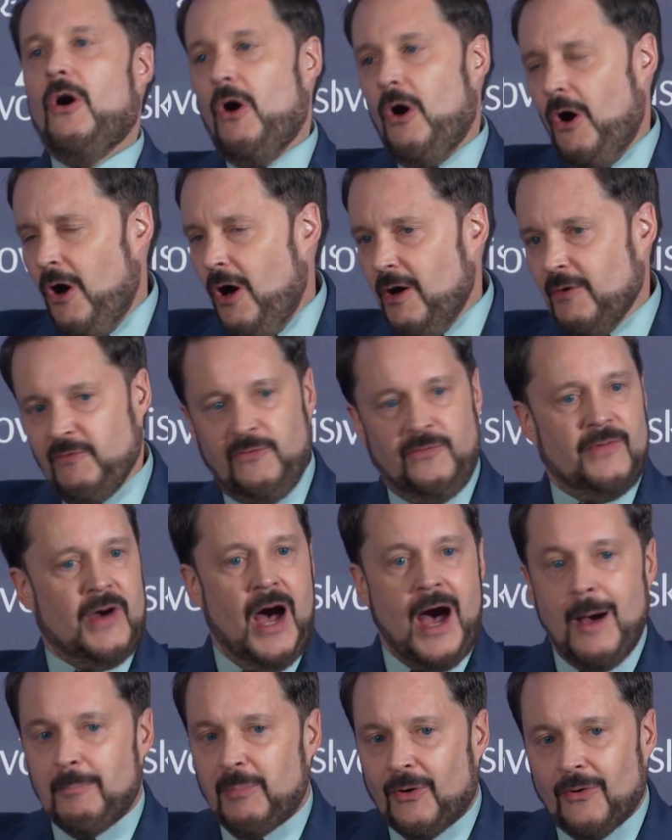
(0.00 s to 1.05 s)
off
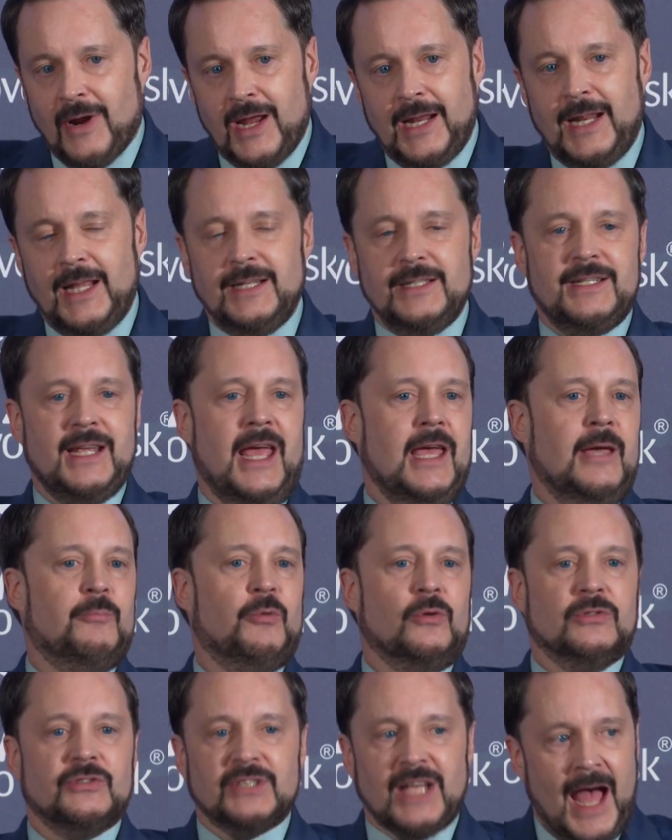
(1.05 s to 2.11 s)
operating
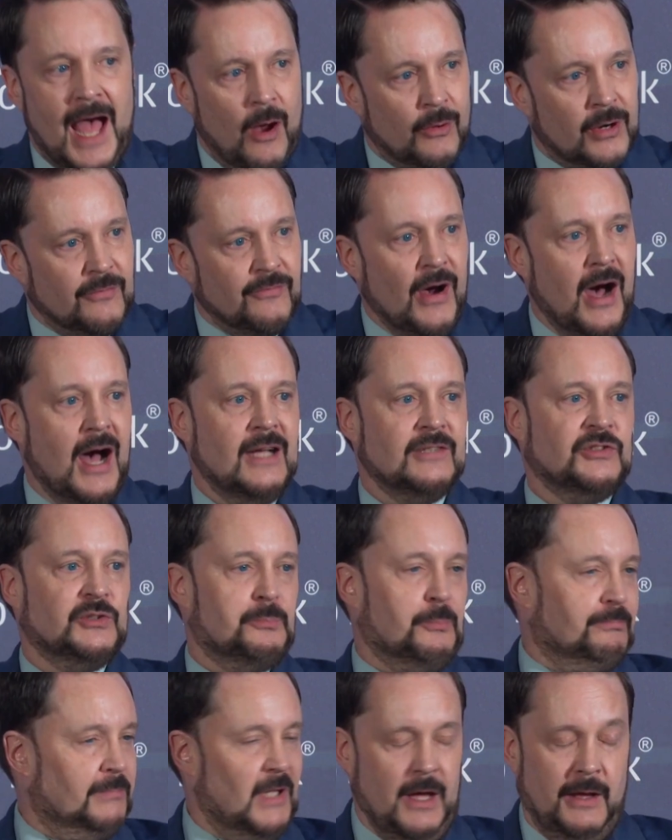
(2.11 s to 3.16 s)
tables, out of
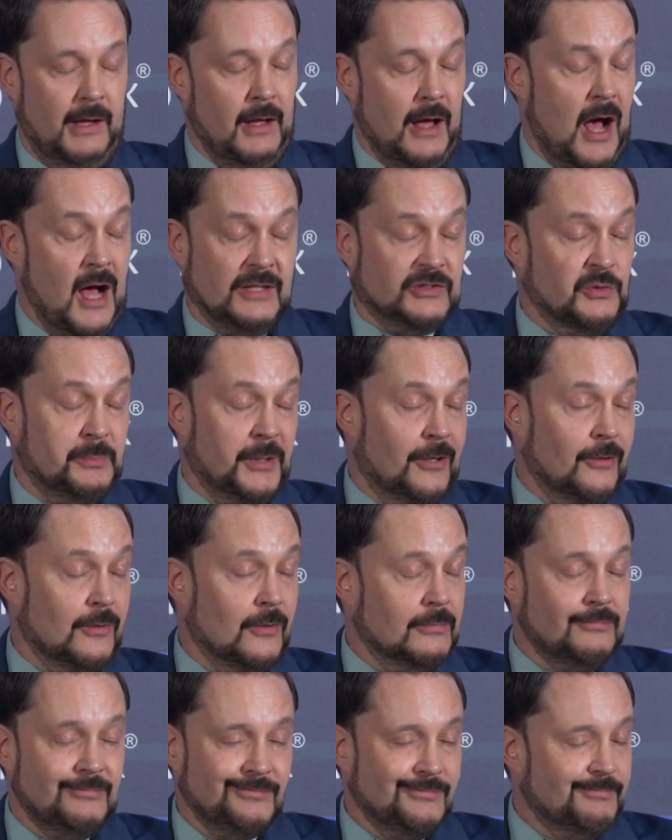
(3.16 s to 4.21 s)

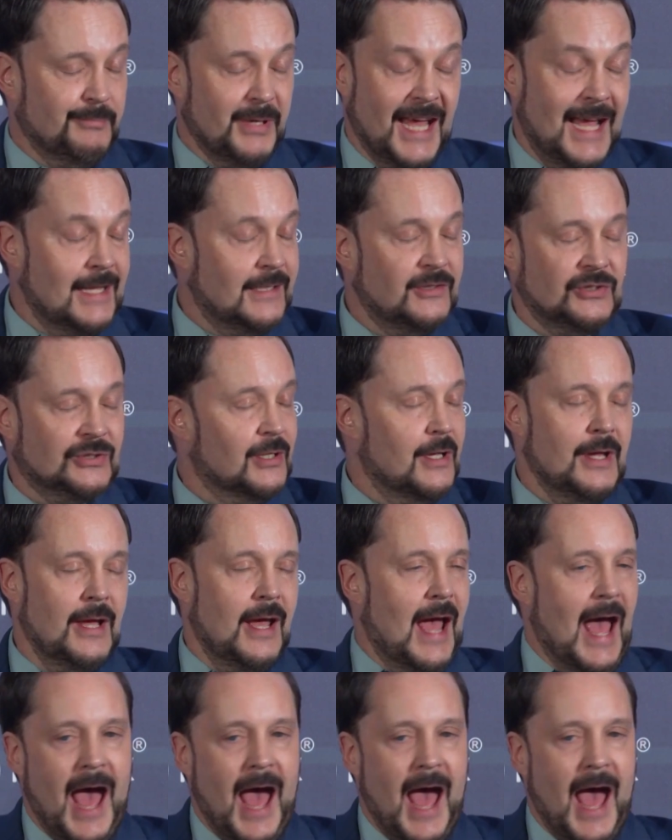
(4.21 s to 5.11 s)
hospital beds,